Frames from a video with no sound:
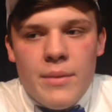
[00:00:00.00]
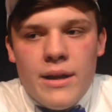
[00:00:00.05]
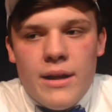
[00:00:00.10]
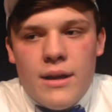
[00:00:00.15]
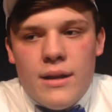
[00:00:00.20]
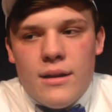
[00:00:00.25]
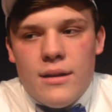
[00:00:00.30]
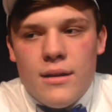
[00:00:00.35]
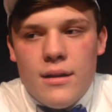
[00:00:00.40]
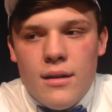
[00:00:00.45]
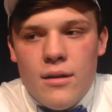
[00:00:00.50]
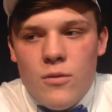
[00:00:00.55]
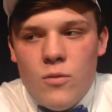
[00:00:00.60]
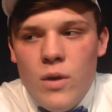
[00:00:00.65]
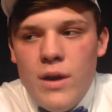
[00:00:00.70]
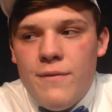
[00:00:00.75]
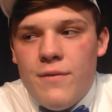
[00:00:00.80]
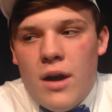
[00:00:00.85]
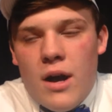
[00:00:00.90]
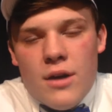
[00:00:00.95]
I mean,
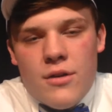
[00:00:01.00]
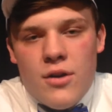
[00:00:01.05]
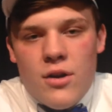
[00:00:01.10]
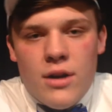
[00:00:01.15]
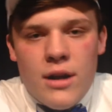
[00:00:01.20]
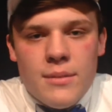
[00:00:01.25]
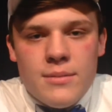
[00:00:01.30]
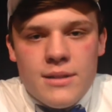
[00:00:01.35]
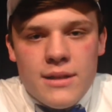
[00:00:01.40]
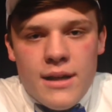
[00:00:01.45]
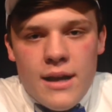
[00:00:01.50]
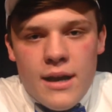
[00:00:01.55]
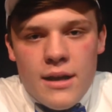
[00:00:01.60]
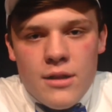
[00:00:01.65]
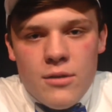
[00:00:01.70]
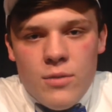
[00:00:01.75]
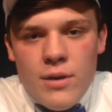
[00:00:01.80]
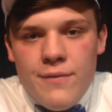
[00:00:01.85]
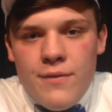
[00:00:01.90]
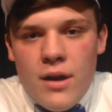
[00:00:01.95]
we've all grown up
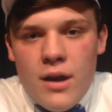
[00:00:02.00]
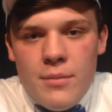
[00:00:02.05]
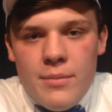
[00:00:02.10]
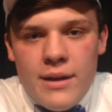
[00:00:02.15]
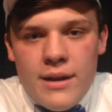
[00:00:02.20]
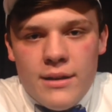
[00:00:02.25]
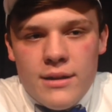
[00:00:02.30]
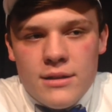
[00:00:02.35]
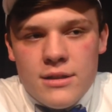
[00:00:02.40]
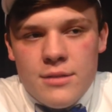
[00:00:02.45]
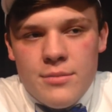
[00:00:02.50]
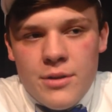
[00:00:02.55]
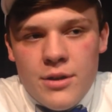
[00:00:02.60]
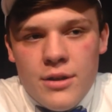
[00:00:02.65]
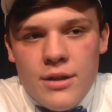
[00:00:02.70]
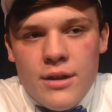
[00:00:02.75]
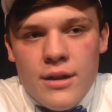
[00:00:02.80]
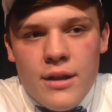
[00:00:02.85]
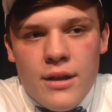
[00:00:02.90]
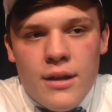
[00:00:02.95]
together, and we've all been in the
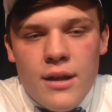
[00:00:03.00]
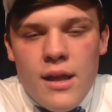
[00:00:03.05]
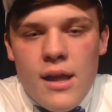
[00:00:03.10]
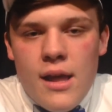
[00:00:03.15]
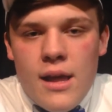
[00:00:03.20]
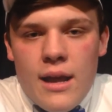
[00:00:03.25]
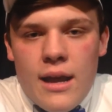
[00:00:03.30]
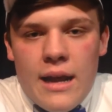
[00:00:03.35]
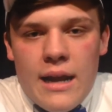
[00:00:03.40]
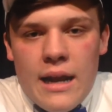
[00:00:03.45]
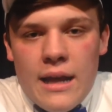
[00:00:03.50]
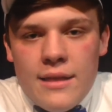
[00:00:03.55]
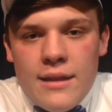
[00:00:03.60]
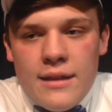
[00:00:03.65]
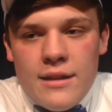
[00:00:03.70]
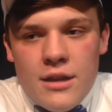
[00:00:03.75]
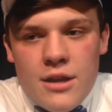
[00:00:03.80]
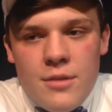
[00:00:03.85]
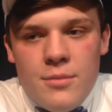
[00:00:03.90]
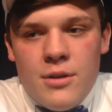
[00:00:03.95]
community. And I
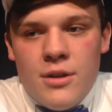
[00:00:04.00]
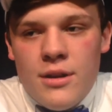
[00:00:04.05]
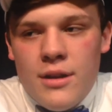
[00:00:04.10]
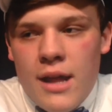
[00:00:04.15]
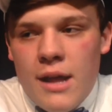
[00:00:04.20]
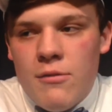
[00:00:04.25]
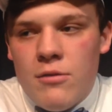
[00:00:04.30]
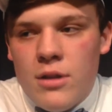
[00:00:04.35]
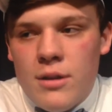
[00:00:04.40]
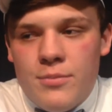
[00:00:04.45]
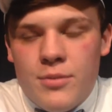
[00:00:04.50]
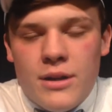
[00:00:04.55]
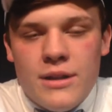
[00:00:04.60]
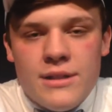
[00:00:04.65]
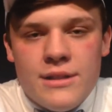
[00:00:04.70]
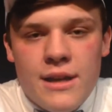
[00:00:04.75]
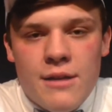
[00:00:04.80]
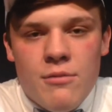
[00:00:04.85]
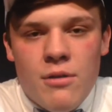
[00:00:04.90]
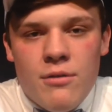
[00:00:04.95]
think the community will
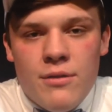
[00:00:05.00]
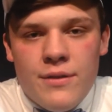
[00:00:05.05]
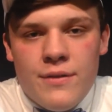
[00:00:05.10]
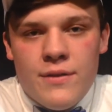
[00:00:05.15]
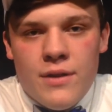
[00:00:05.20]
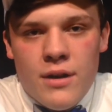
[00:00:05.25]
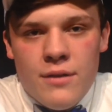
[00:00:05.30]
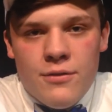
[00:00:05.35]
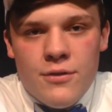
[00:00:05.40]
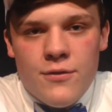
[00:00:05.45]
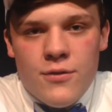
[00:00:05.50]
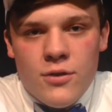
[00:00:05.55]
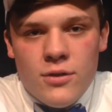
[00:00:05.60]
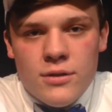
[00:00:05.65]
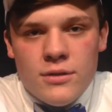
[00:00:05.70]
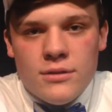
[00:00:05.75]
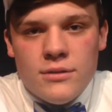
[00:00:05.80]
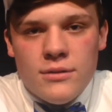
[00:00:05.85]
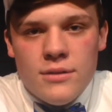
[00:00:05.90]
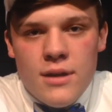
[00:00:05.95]
appreciate what we've done for
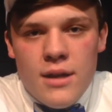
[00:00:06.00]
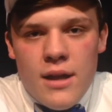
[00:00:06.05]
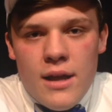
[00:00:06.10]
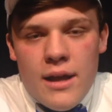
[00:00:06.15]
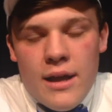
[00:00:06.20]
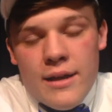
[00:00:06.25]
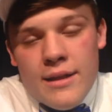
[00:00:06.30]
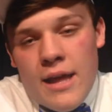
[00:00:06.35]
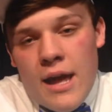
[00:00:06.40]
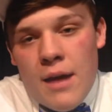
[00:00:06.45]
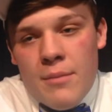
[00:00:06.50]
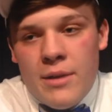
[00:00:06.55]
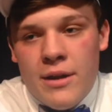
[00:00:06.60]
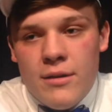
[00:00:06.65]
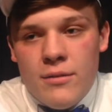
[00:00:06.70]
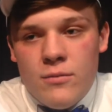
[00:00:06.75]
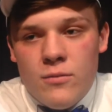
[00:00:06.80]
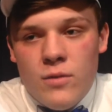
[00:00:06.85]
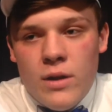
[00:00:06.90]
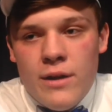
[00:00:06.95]
Fulton. And that, I
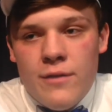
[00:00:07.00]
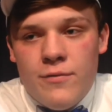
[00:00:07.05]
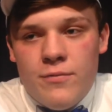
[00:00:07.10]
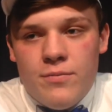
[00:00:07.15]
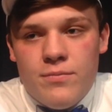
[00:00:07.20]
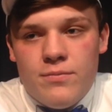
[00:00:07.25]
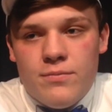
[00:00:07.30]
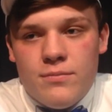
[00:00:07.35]
mean, we've